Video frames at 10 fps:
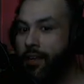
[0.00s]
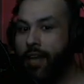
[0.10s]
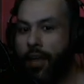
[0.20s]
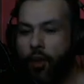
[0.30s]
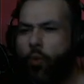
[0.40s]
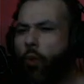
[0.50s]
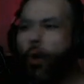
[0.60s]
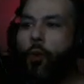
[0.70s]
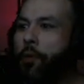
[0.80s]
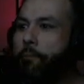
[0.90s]

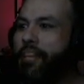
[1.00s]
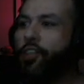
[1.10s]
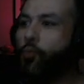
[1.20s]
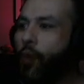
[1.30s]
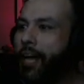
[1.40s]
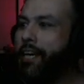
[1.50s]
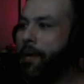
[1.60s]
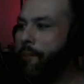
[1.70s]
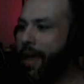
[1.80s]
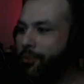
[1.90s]
what would be the right
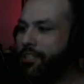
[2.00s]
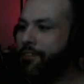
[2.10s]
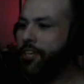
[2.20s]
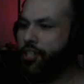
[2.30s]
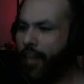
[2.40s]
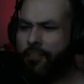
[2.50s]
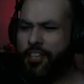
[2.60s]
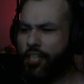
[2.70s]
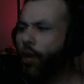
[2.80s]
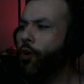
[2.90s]
amount of of
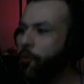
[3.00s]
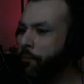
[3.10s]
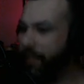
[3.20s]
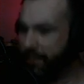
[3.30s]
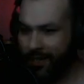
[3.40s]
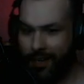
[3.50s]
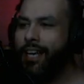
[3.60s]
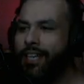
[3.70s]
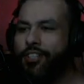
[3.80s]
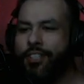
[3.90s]
atonement?
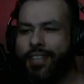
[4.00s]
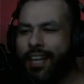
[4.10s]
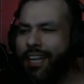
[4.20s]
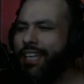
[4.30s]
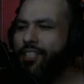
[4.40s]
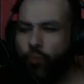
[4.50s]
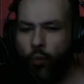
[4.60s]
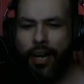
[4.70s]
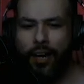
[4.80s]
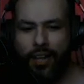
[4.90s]
It's just like it's
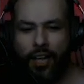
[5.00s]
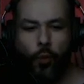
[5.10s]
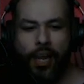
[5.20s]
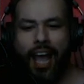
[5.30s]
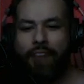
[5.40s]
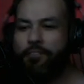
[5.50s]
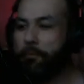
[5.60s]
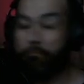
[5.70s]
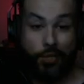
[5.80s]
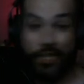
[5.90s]
weird. Like we have
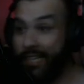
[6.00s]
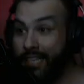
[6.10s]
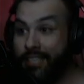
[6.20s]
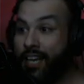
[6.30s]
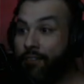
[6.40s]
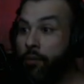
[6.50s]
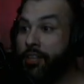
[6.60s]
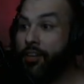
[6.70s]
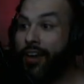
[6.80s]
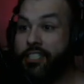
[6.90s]
to please
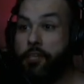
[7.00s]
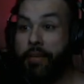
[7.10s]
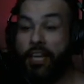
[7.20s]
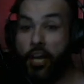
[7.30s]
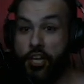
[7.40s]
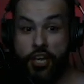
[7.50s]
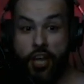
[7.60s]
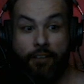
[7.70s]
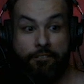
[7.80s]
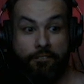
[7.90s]
everyone. There has to be
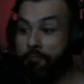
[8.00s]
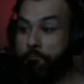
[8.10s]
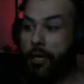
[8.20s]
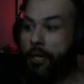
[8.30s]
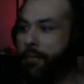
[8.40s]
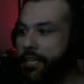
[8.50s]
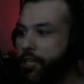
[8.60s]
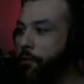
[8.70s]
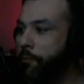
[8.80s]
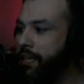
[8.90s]
enough public
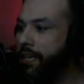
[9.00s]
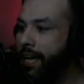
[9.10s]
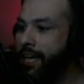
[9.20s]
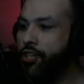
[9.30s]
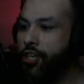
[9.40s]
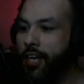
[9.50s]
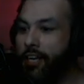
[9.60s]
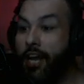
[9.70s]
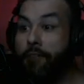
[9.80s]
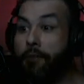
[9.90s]
humiliation,
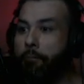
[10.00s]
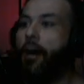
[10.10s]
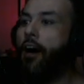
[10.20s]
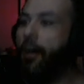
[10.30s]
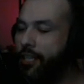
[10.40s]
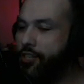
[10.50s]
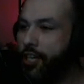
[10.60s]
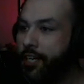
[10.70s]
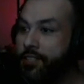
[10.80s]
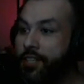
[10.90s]
enough
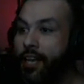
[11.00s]
apologies